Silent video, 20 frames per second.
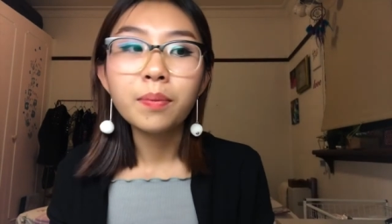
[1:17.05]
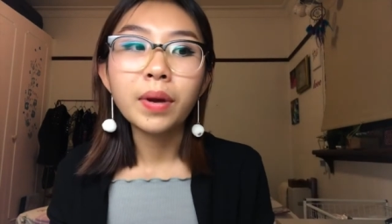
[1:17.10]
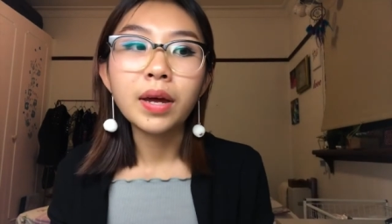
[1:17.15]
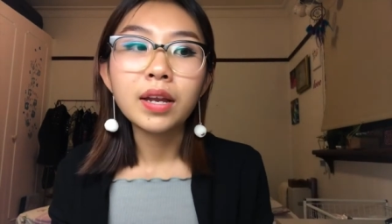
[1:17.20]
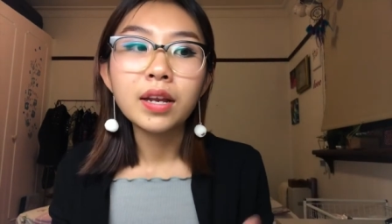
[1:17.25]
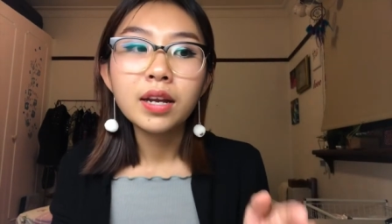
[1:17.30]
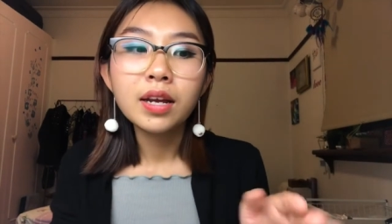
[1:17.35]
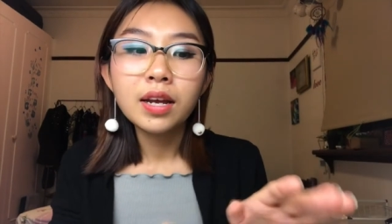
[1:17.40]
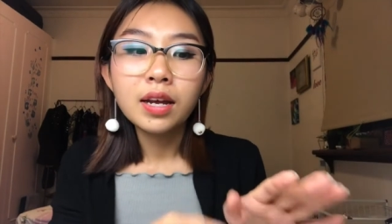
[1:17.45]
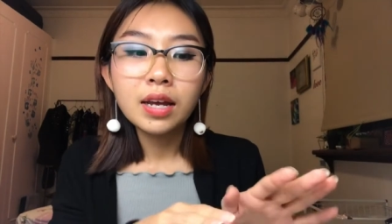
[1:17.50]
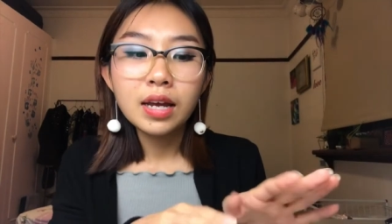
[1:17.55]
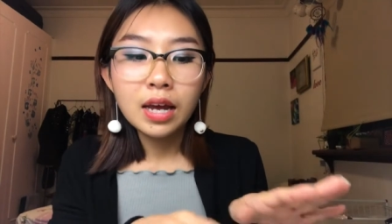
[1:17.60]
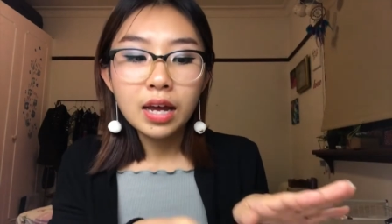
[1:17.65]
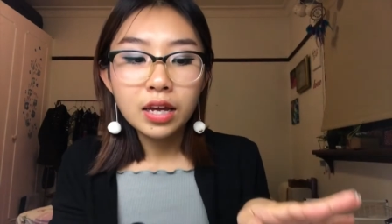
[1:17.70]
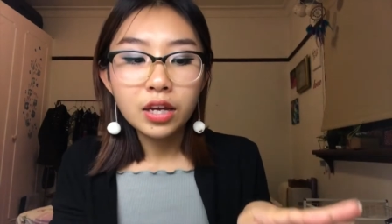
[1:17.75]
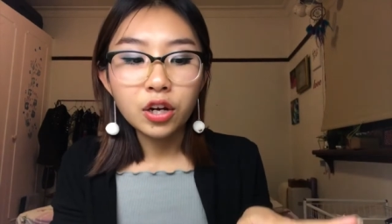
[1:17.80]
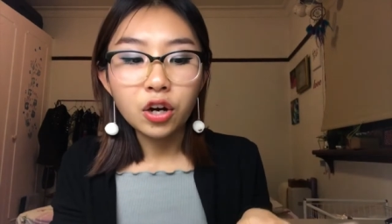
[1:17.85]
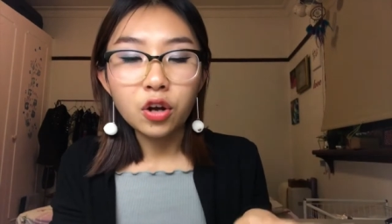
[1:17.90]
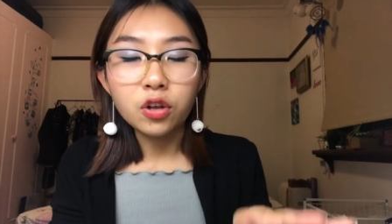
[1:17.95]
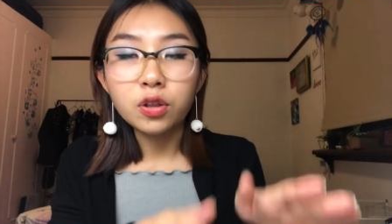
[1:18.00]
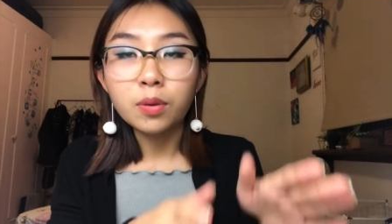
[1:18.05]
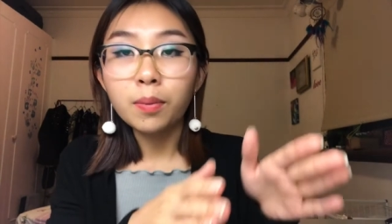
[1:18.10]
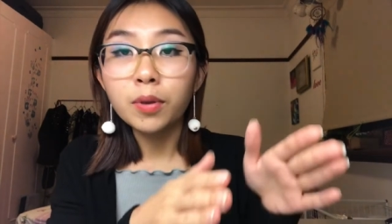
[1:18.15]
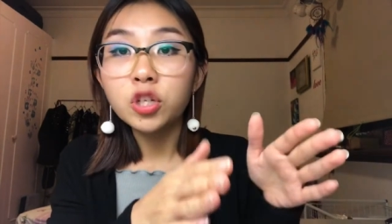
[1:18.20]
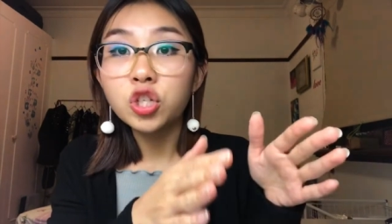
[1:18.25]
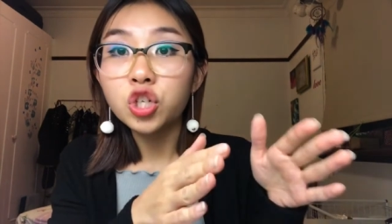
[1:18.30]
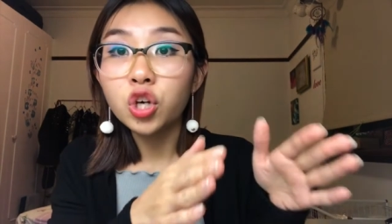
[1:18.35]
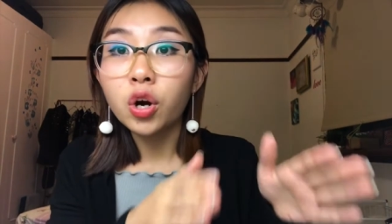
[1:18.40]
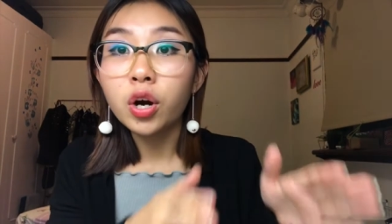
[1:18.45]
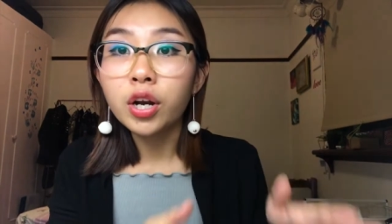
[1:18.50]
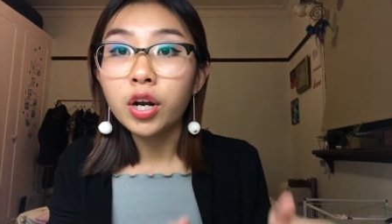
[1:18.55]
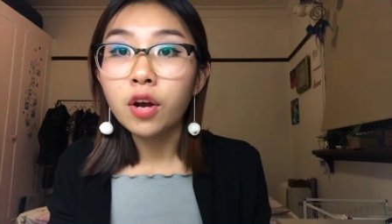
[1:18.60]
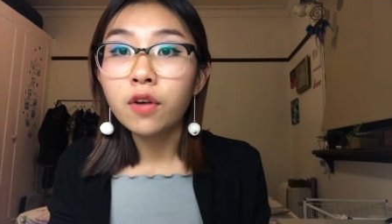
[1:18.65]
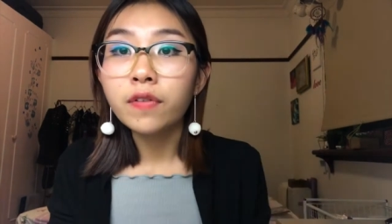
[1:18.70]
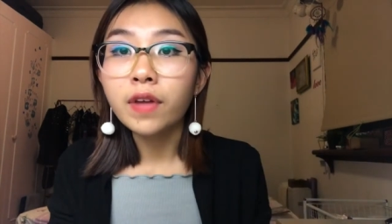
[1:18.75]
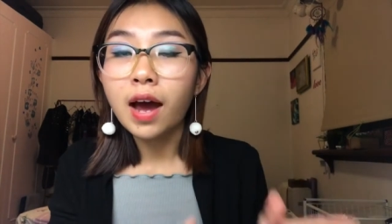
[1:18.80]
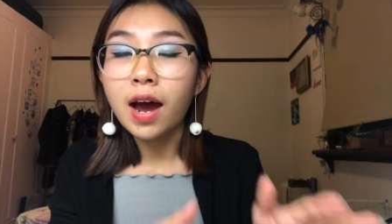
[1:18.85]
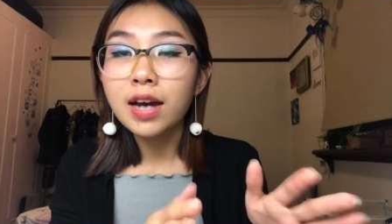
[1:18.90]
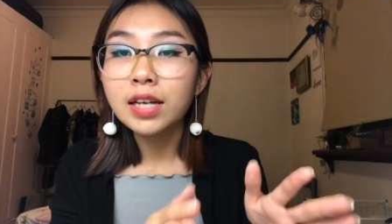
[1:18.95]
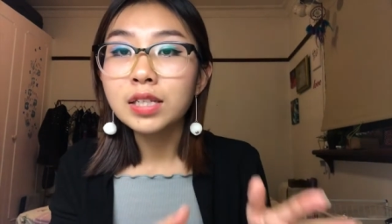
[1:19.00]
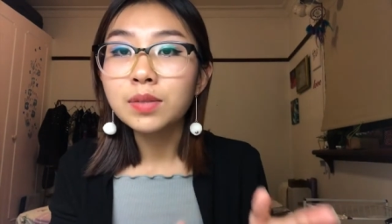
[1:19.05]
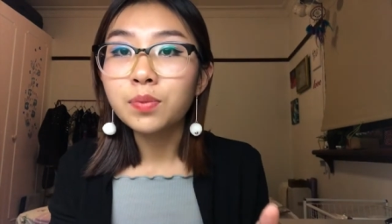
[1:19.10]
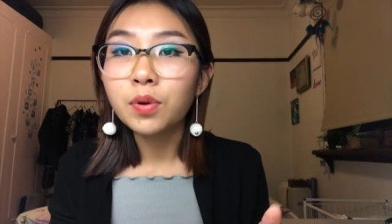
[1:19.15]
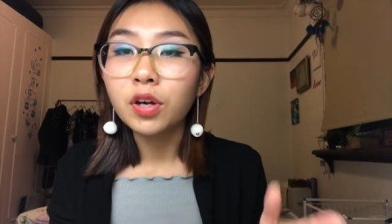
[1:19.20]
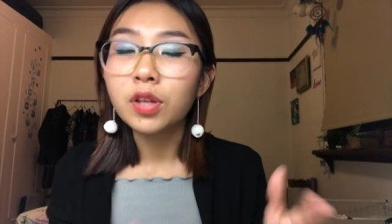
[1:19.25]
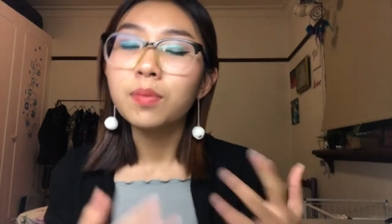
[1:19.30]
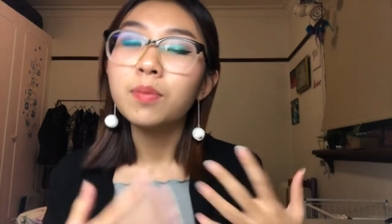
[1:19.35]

But you know, the majority of the iceberg,